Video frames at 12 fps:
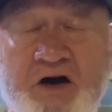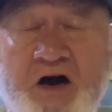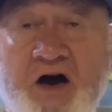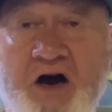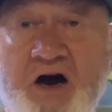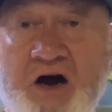
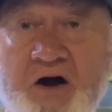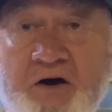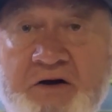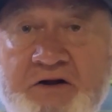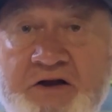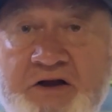
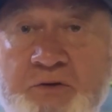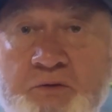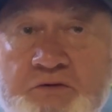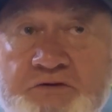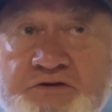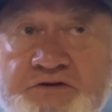It
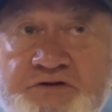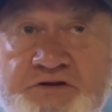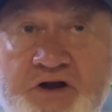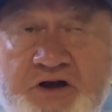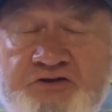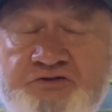was
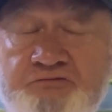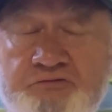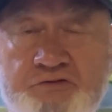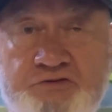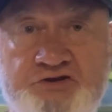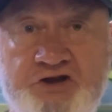
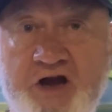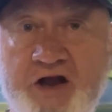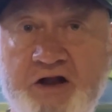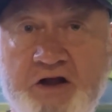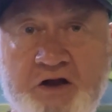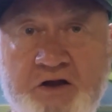
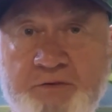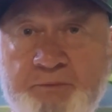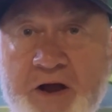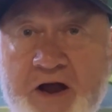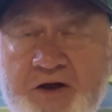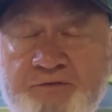excruciatingly
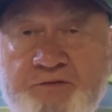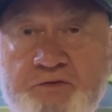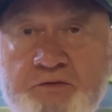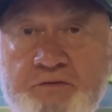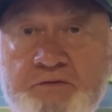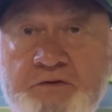
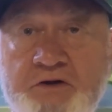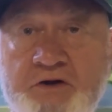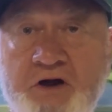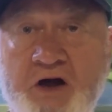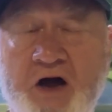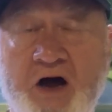painful.
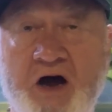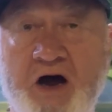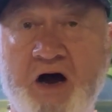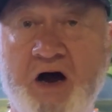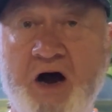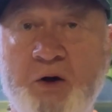
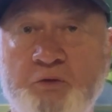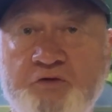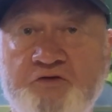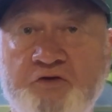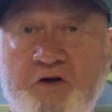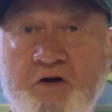I
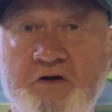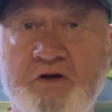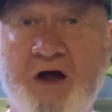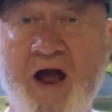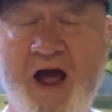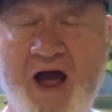was
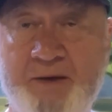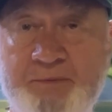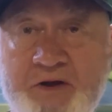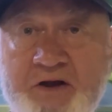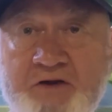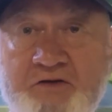
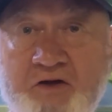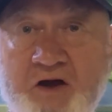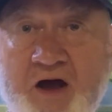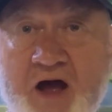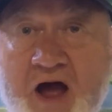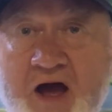happy
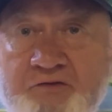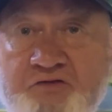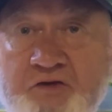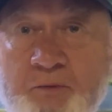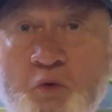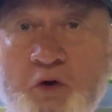to have
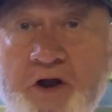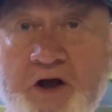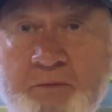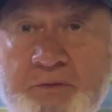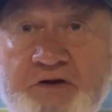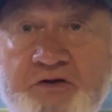someone
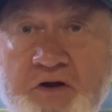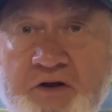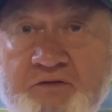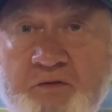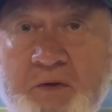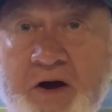help me
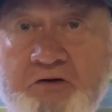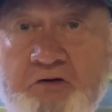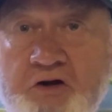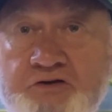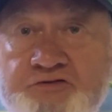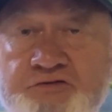deliver my
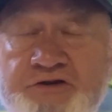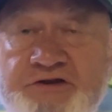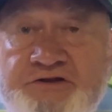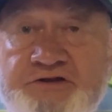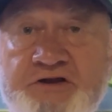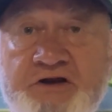
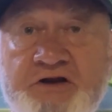groceries.